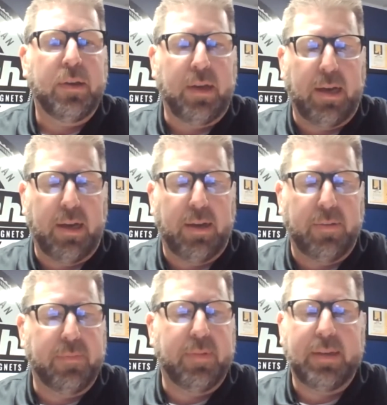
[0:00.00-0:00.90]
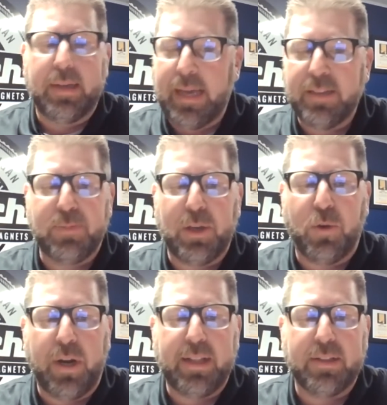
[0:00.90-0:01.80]
It hasn't been
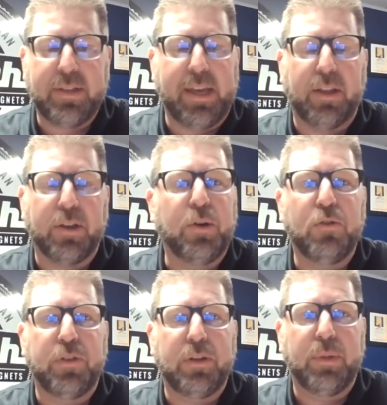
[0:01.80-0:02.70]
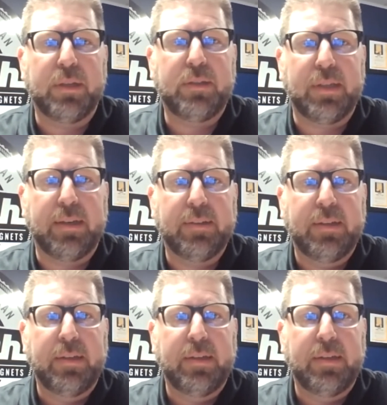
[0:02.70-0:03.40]
quite on the scale of COVID, but